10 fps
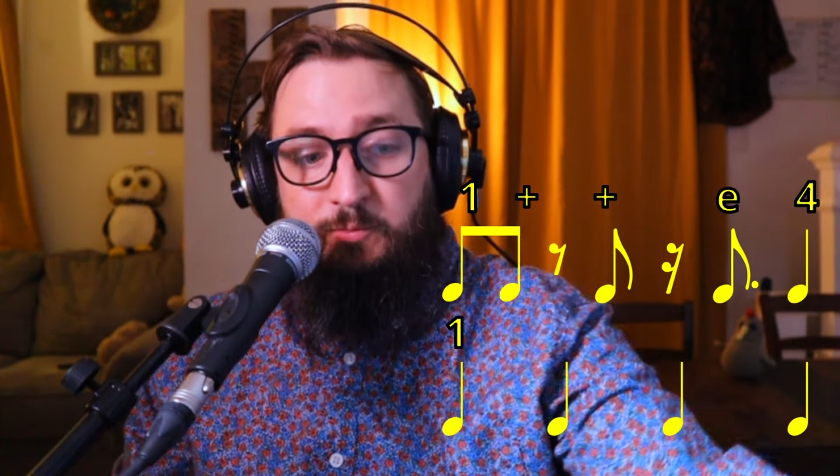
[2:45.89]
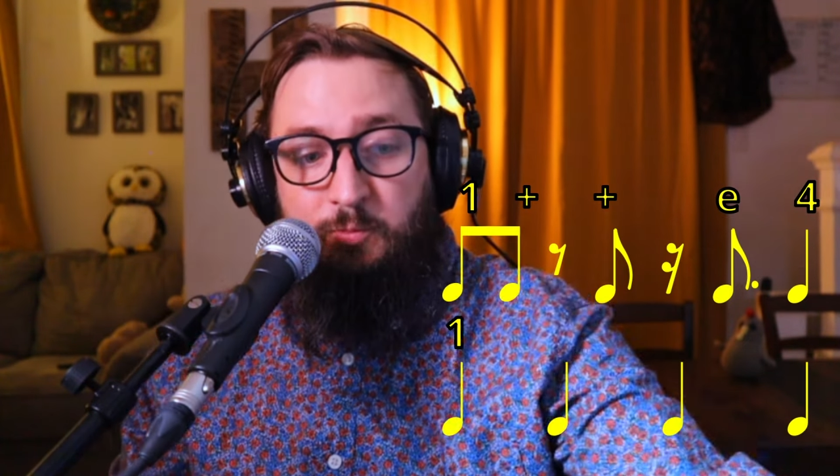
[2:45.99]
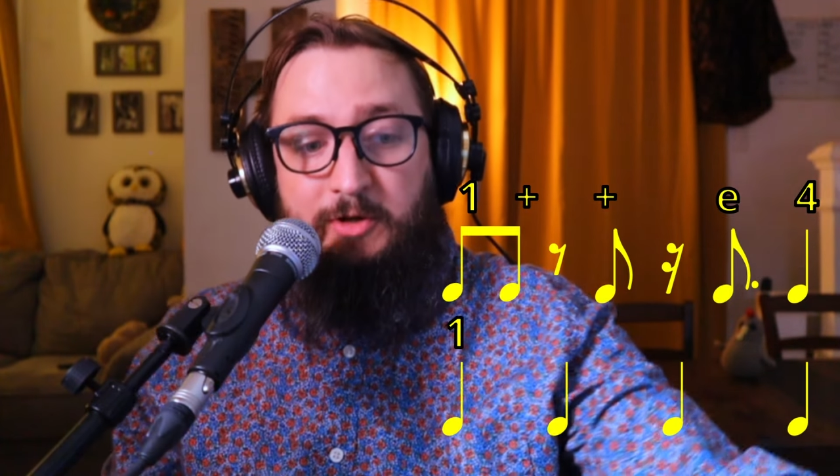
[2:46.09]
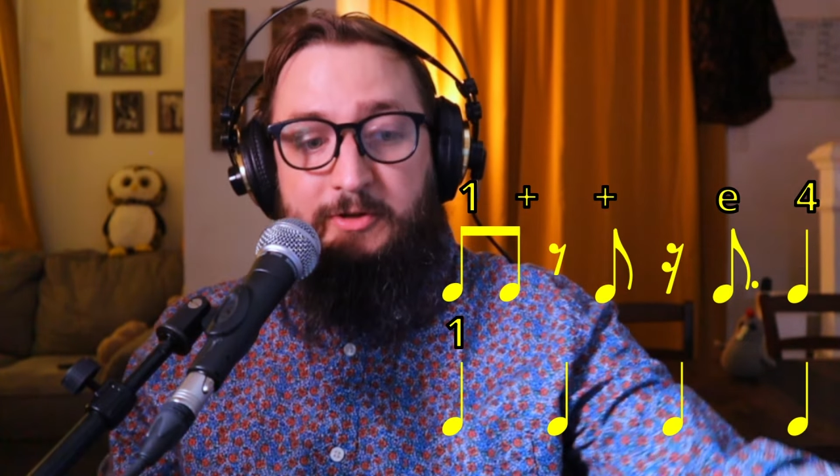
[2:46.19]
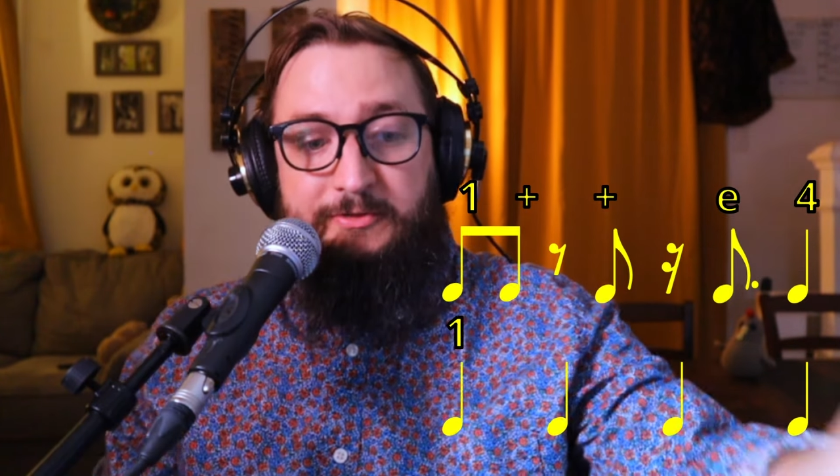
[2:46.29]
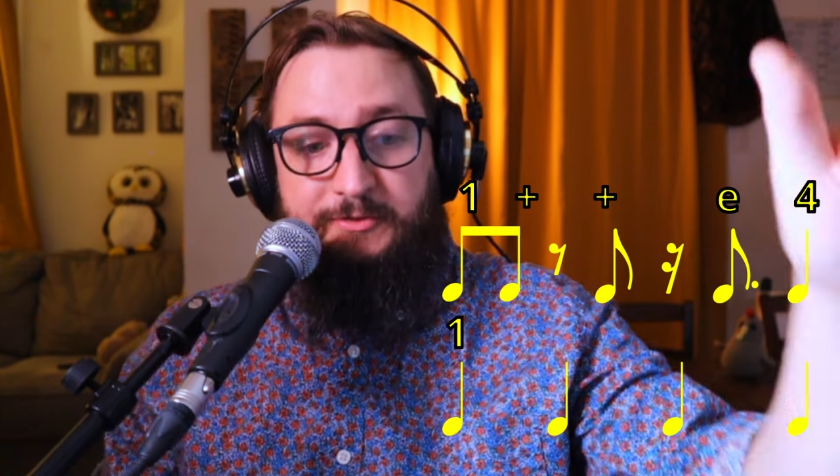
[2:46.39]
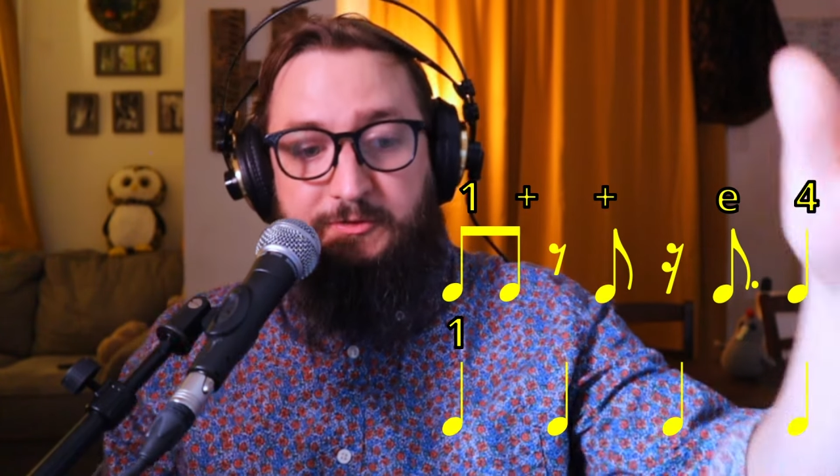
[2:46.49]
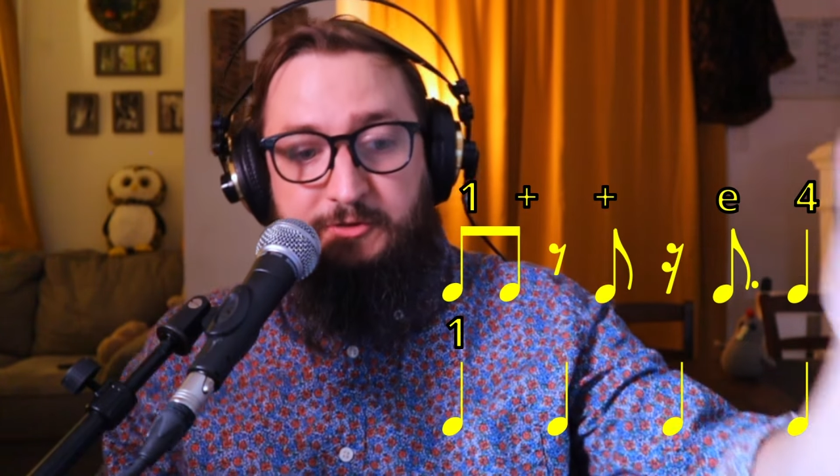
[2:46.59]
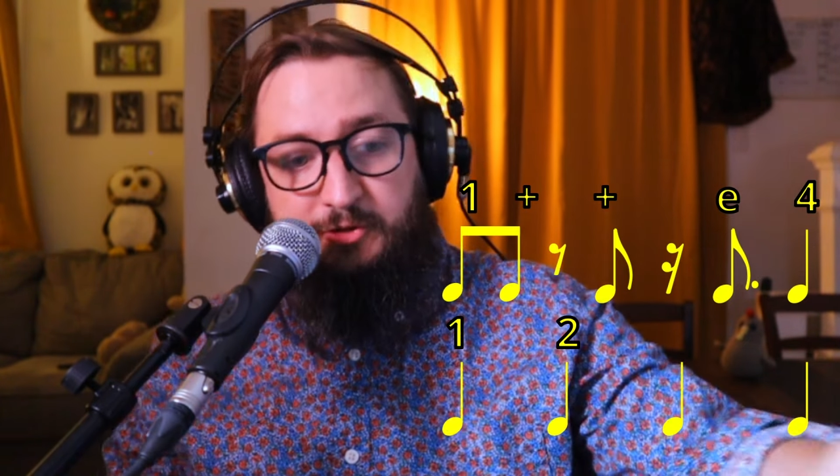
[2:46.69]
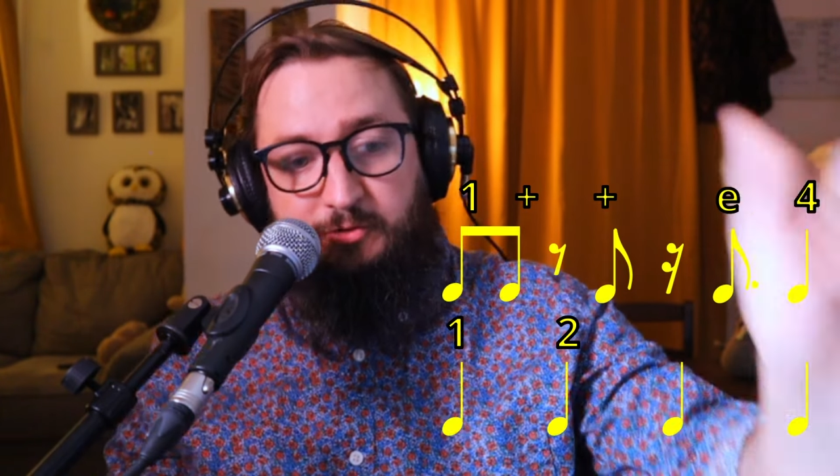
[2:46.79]
One,
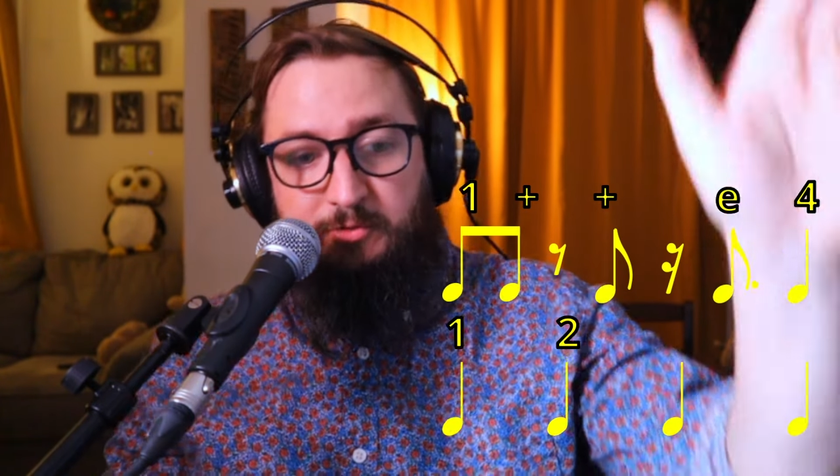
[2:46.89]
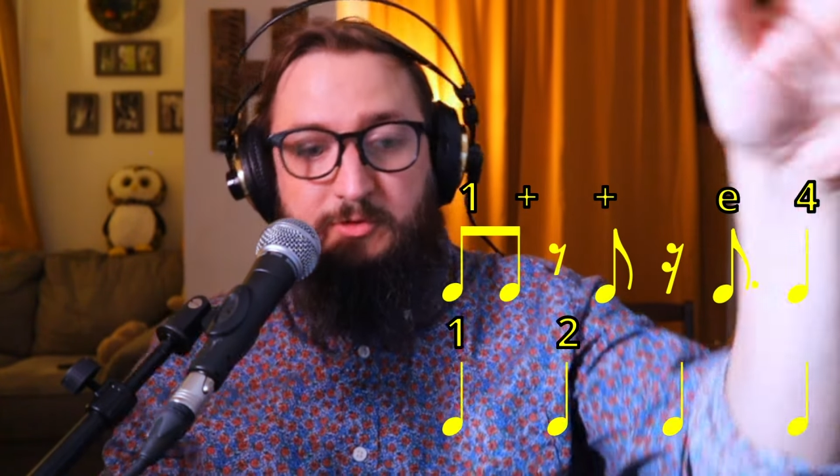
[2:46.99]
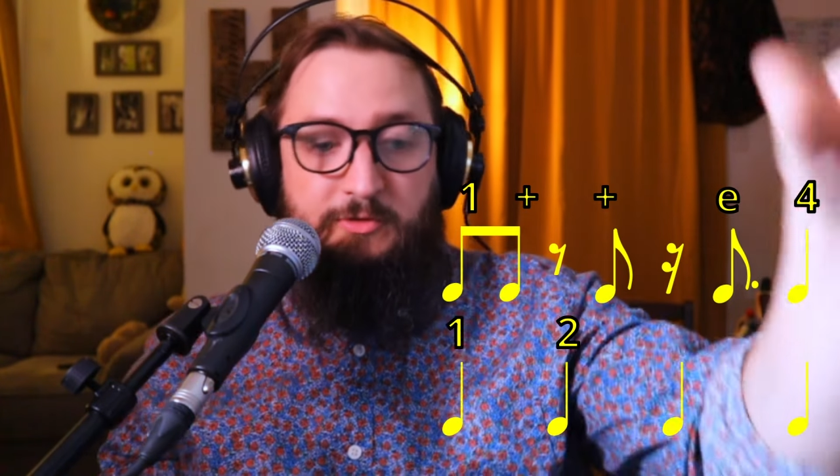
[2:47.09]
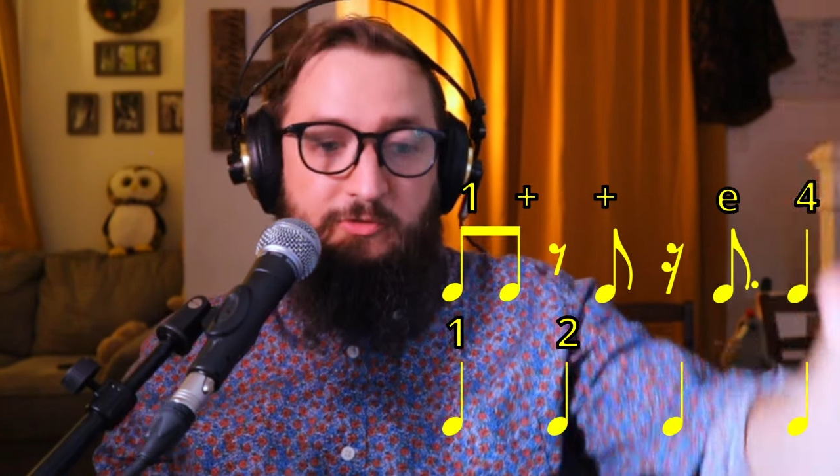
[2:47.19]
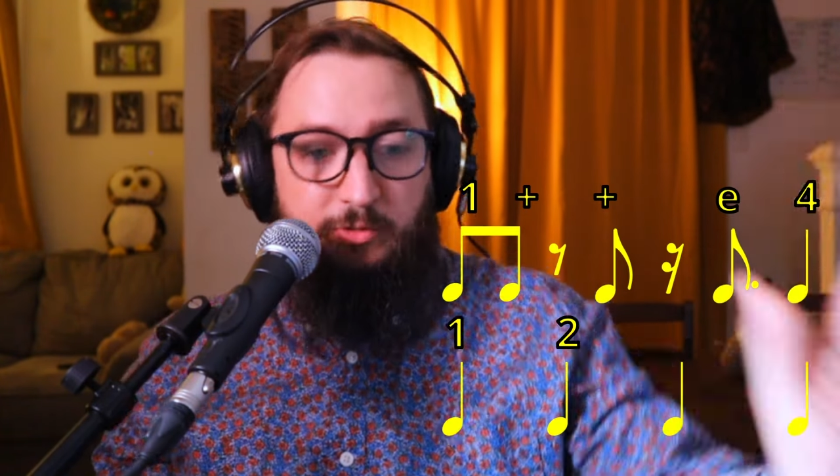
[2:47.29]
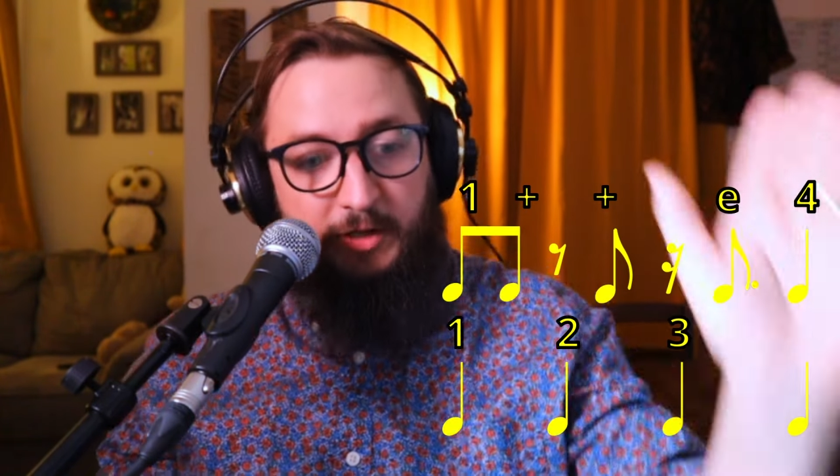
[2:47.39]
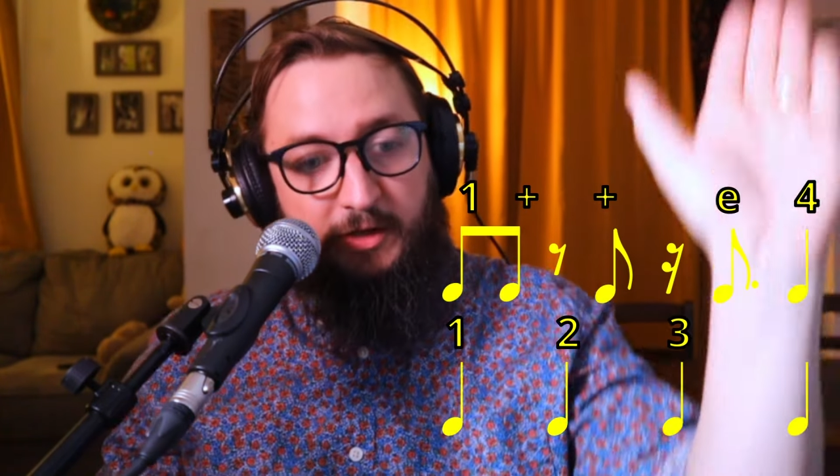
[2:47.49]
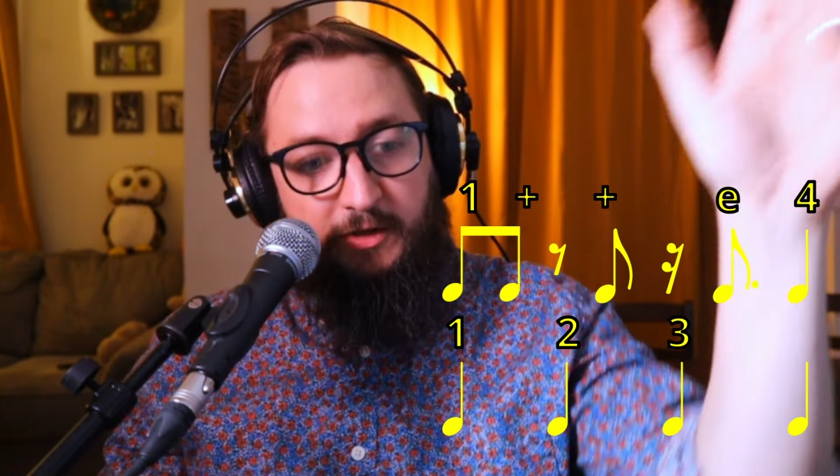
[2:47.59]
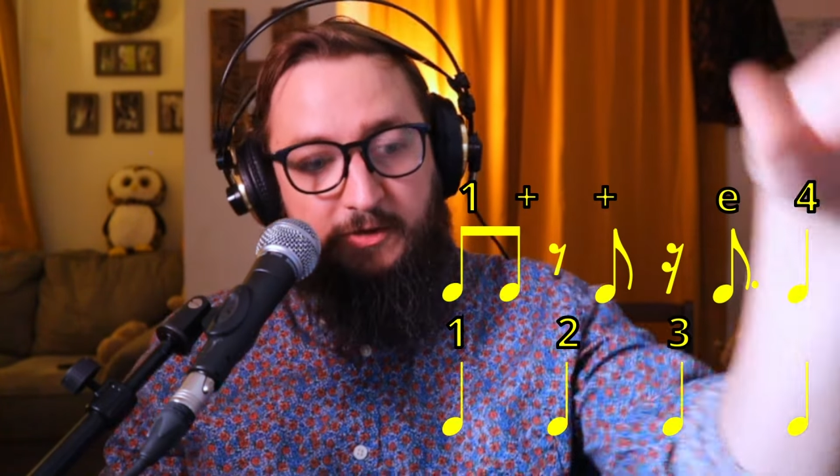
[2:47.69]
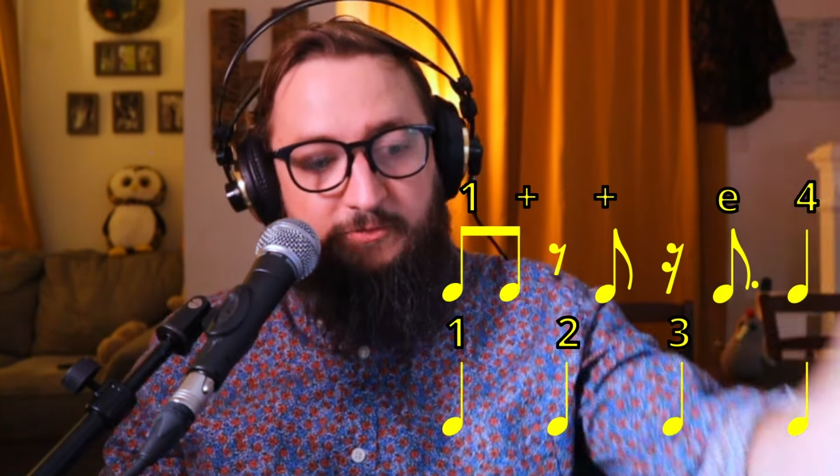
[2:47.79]
two, three,
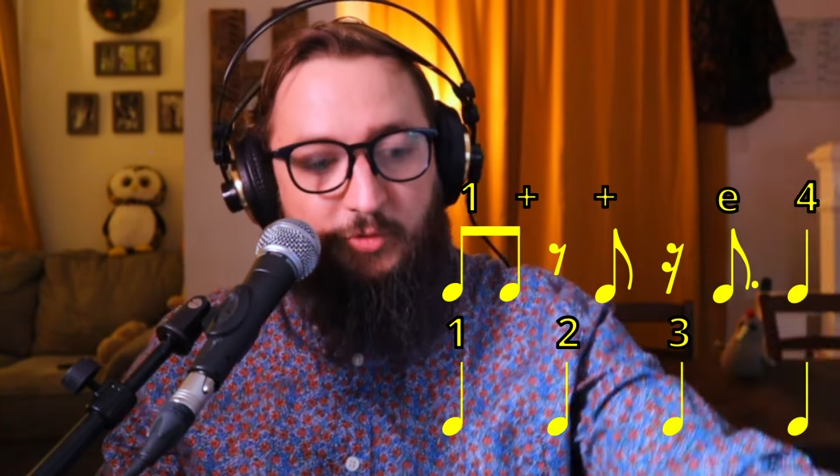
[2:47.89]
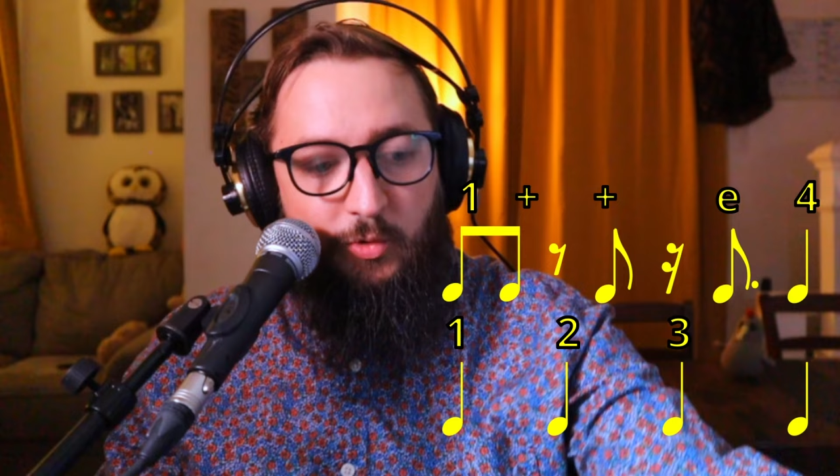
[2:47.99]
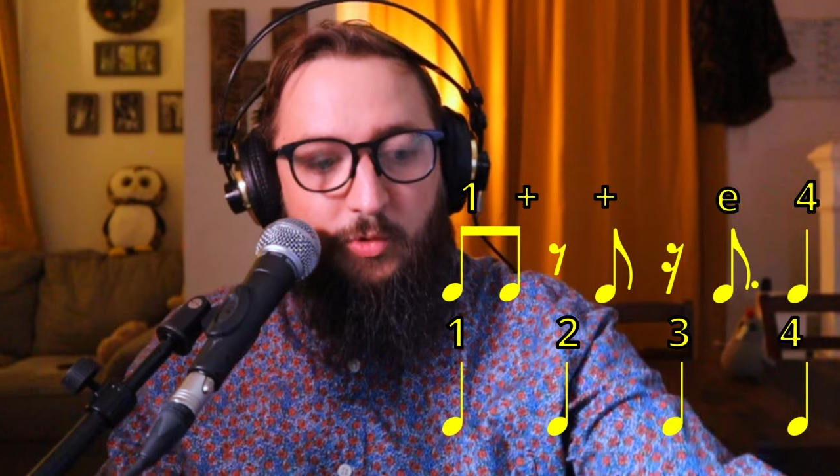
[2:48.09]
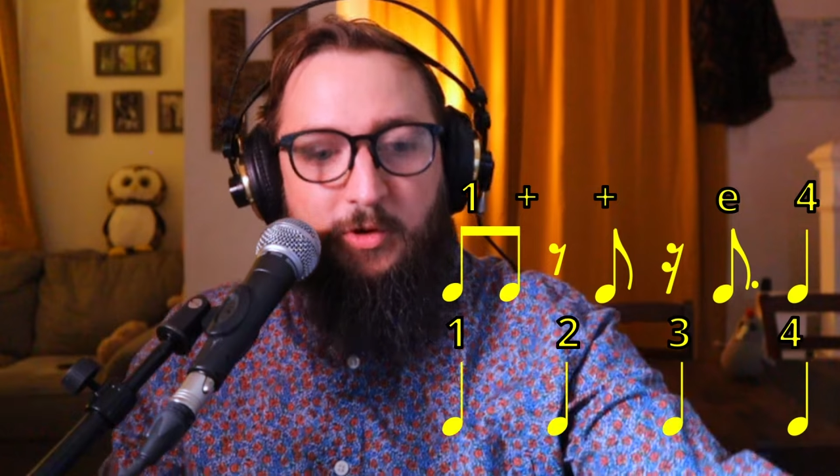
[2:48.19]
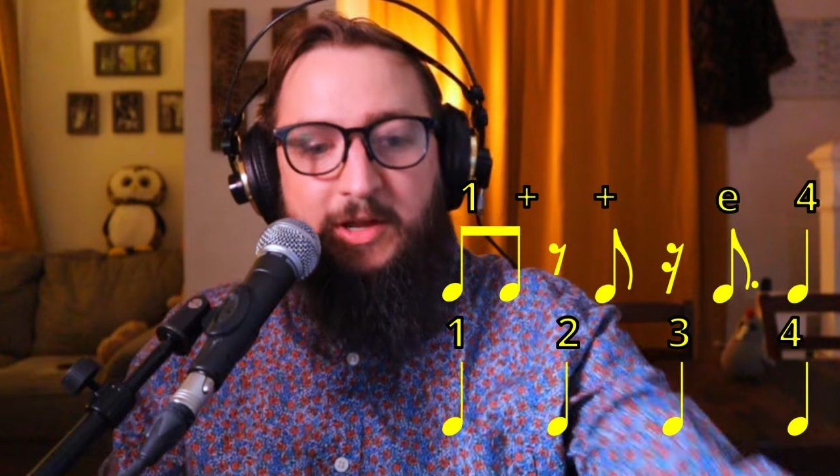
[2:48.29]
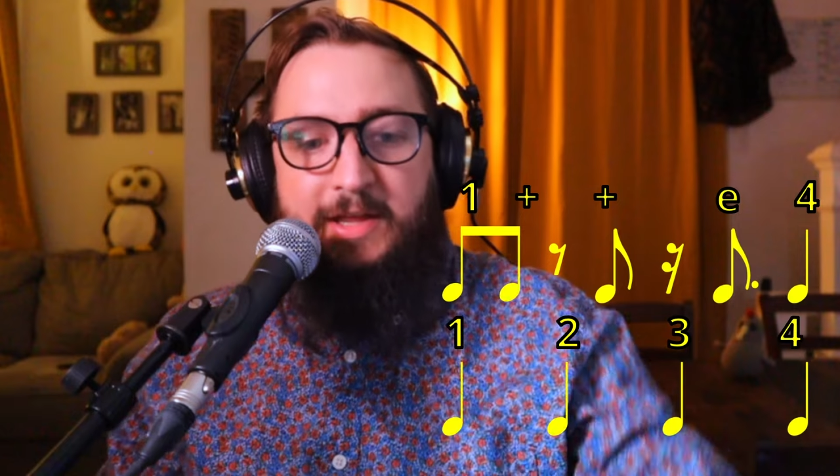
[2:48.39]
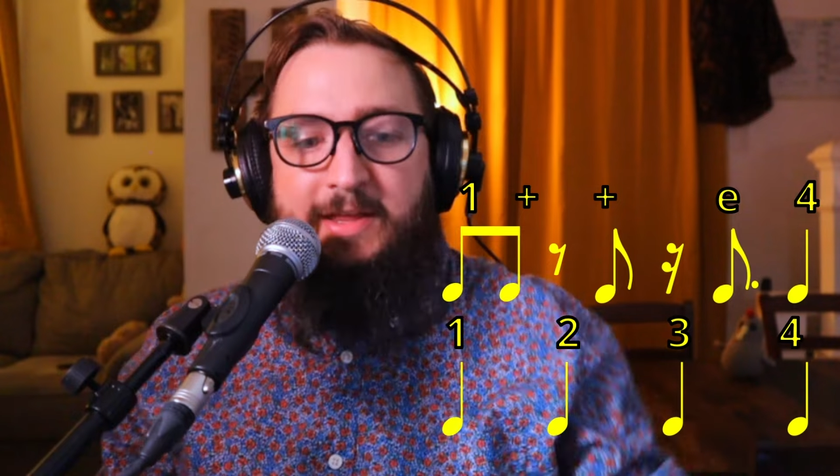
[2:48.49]
four.